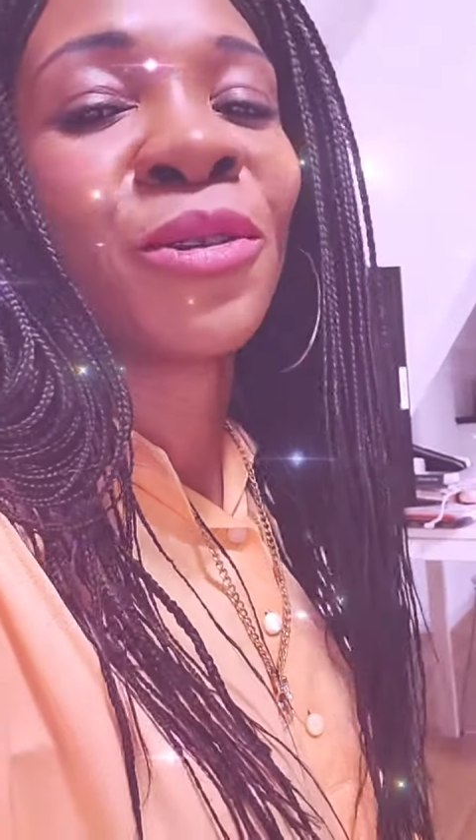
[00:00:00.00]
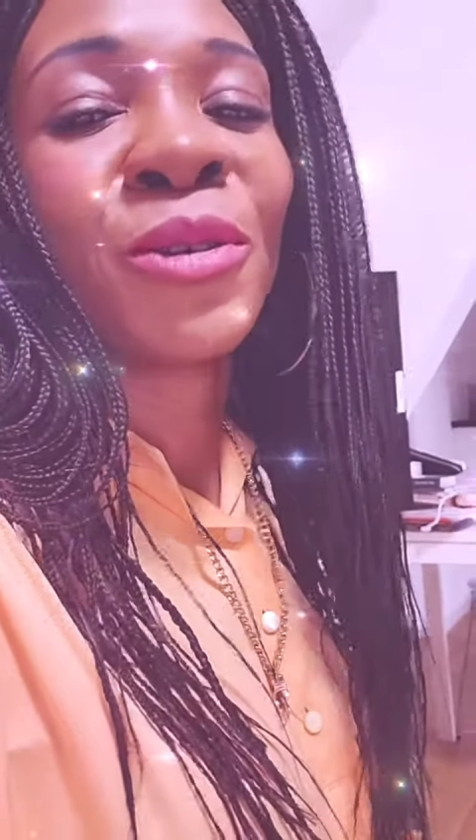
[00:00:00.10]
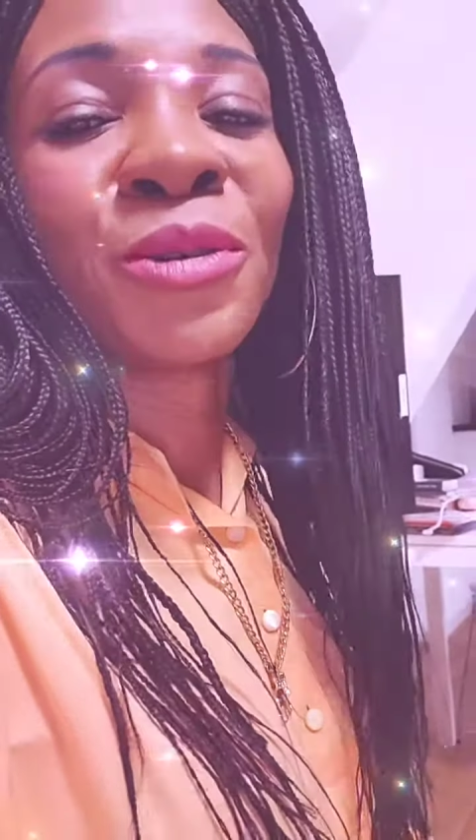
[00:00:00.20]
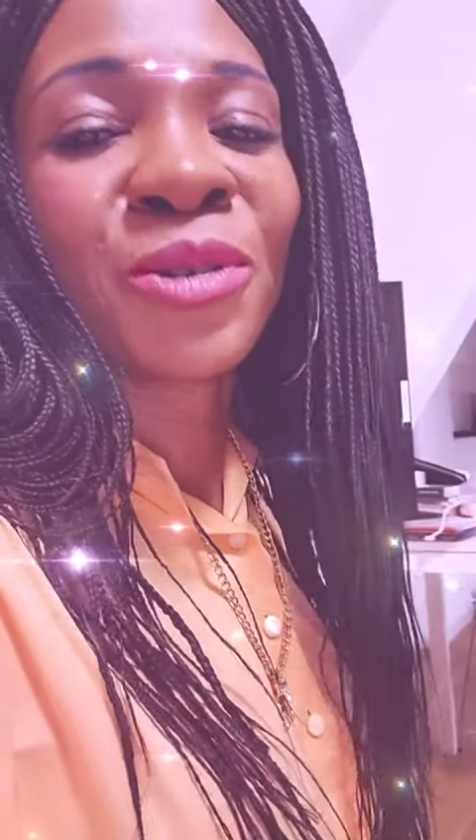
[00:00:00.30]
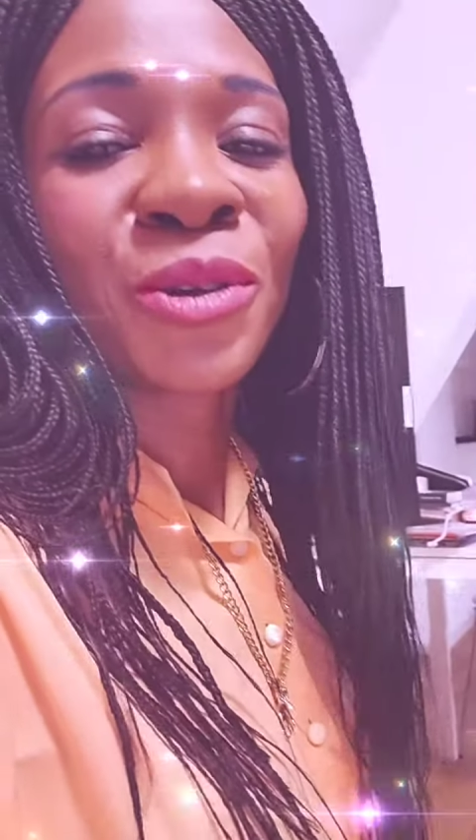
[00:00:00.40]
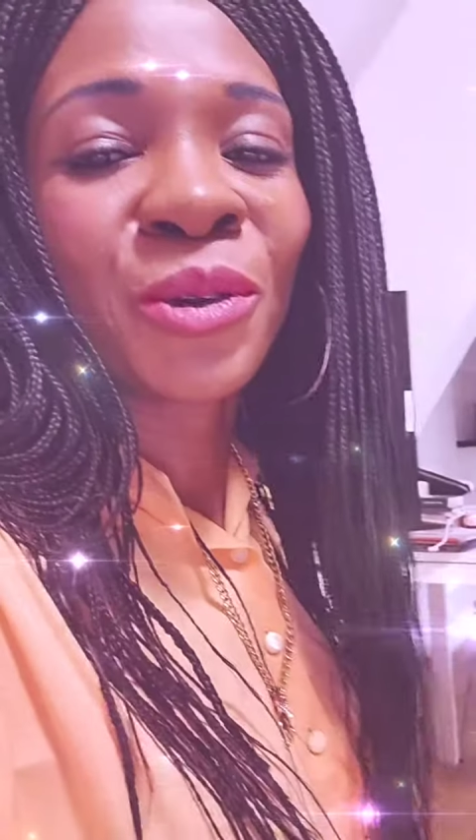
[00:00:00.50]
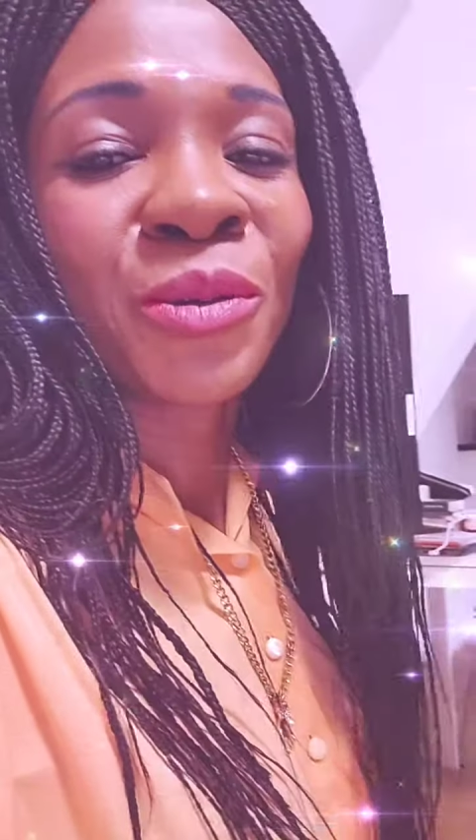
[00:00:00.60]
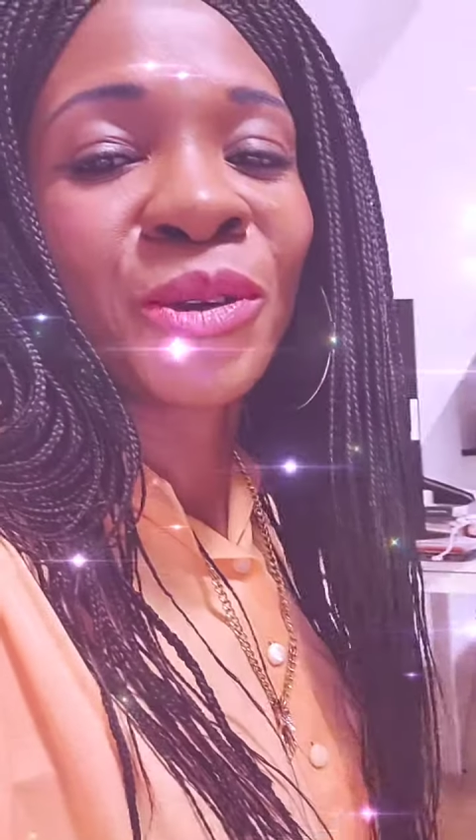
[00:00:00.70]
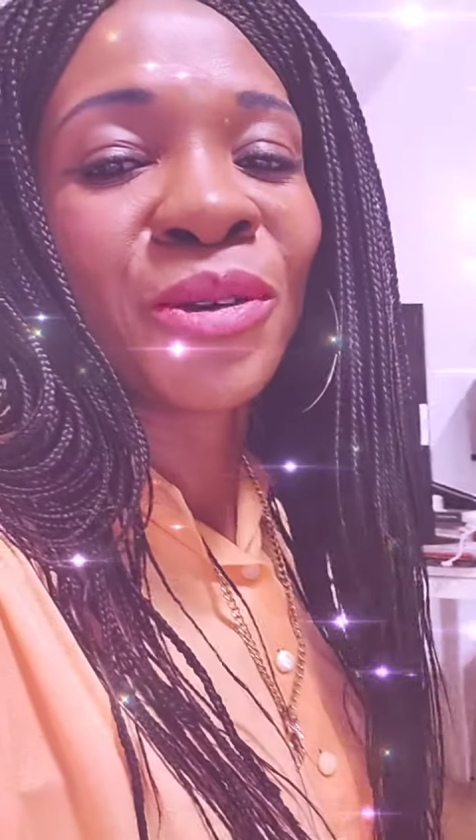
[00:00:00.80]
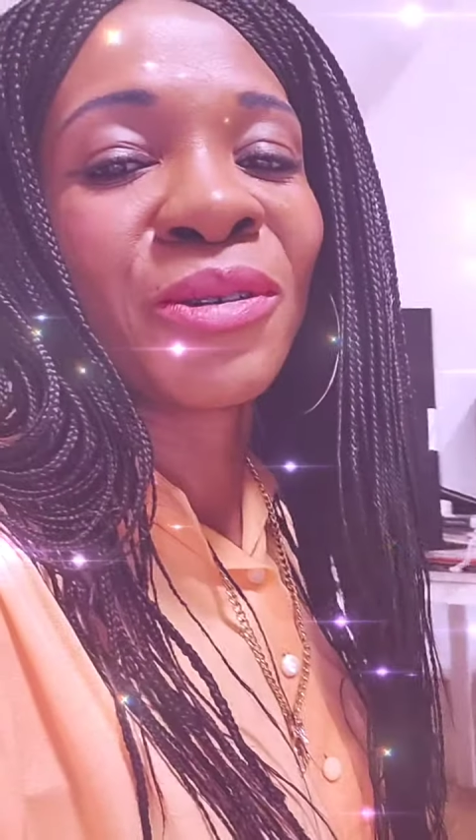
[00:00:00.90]
YouTube,
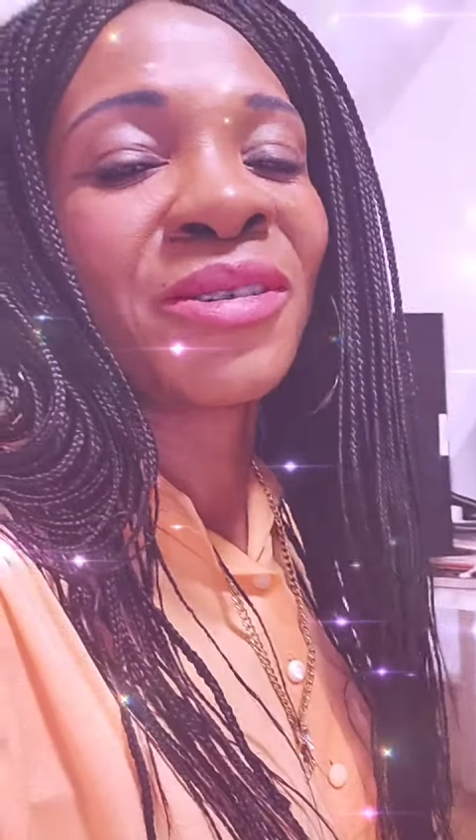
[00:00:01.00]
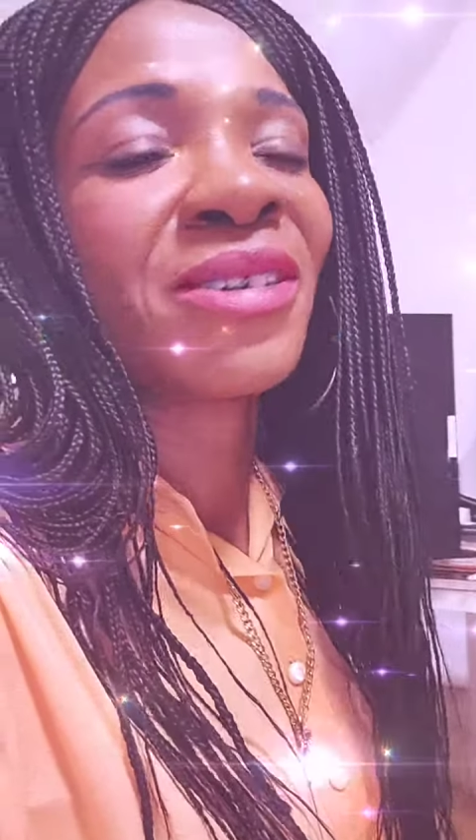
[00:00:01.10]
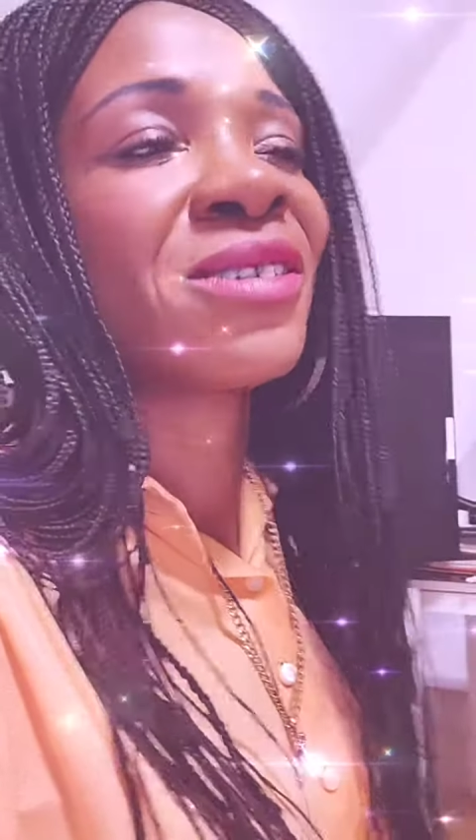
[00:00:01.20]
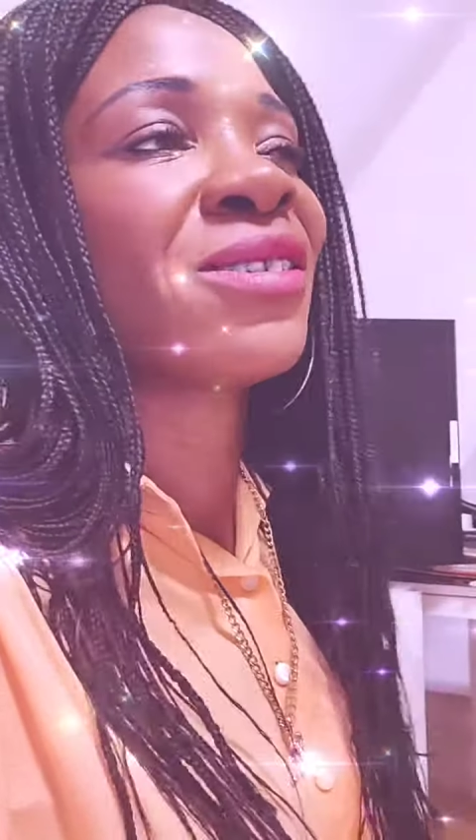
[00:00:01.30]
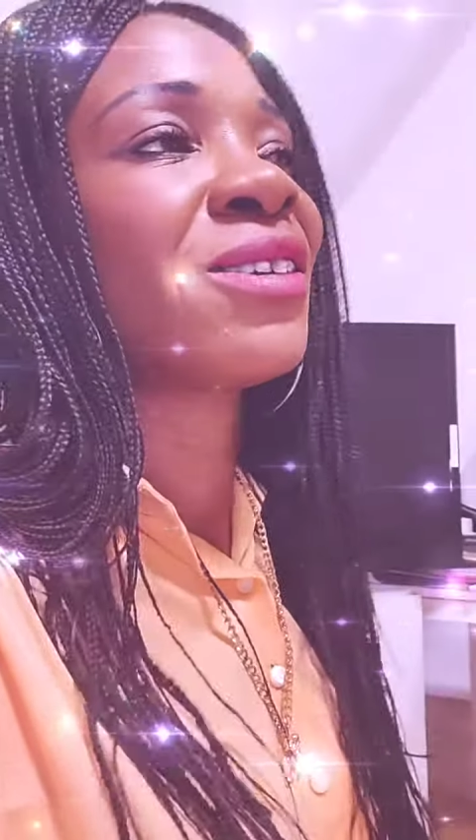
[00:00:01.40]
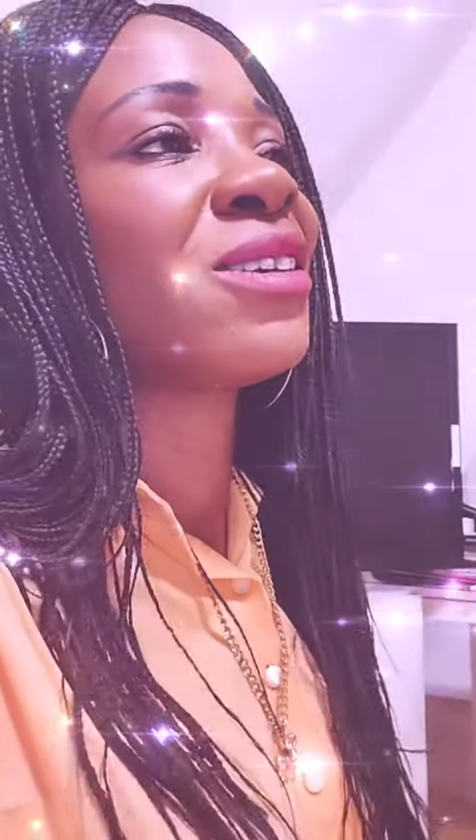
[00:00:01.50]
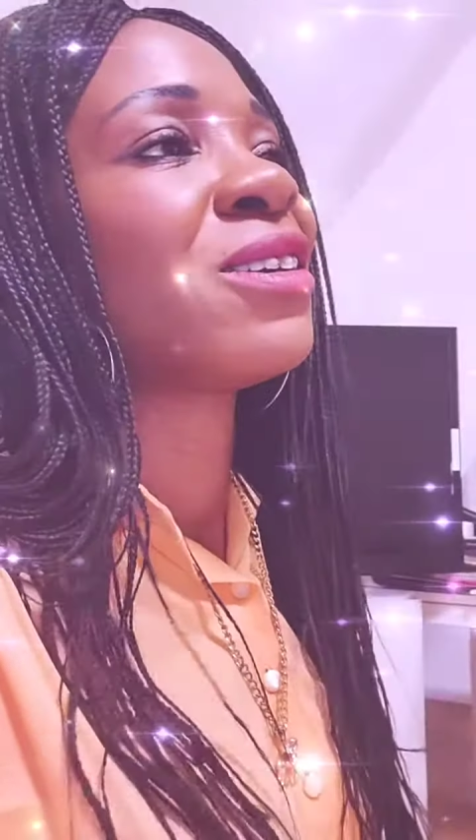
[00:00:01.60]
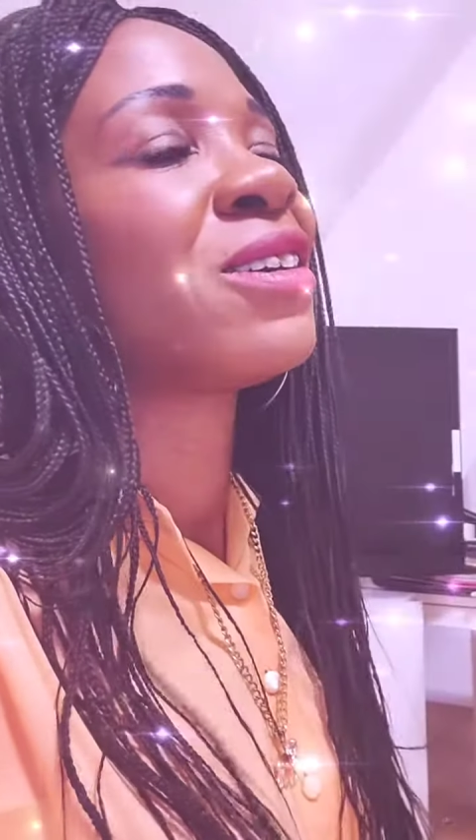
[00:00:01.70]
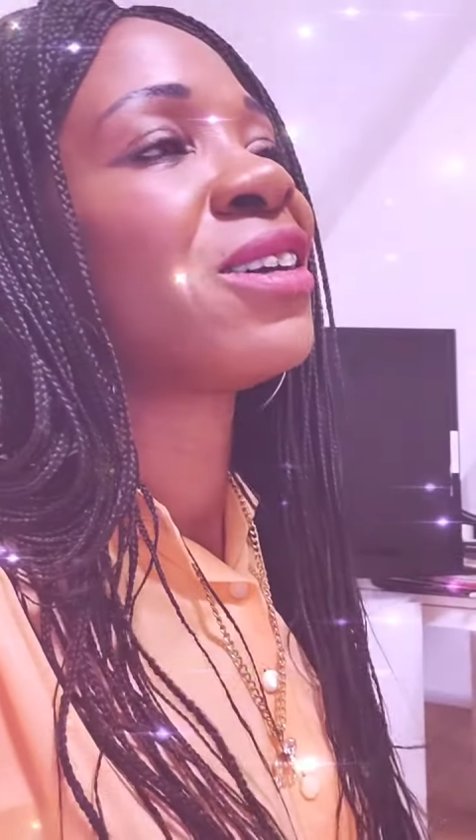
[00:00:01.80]
you know, the